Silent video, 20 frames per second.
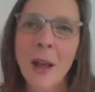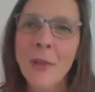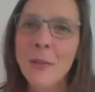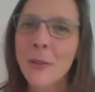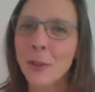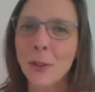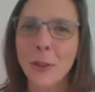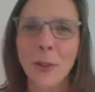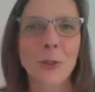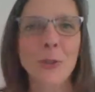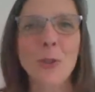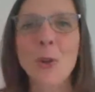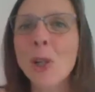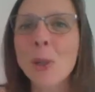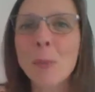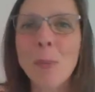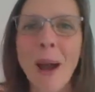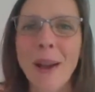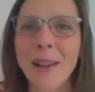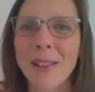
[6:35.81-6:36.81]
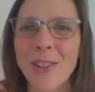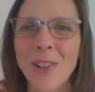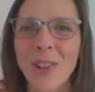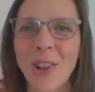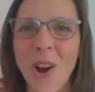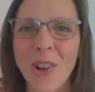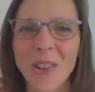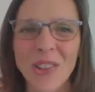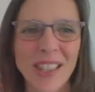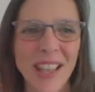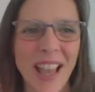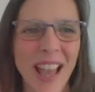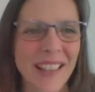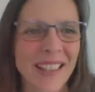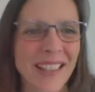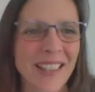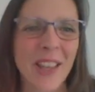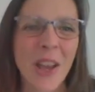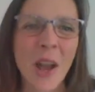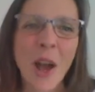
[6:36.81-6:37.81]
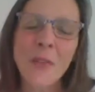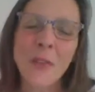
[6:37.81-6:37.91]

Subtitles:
that you can talk about in your content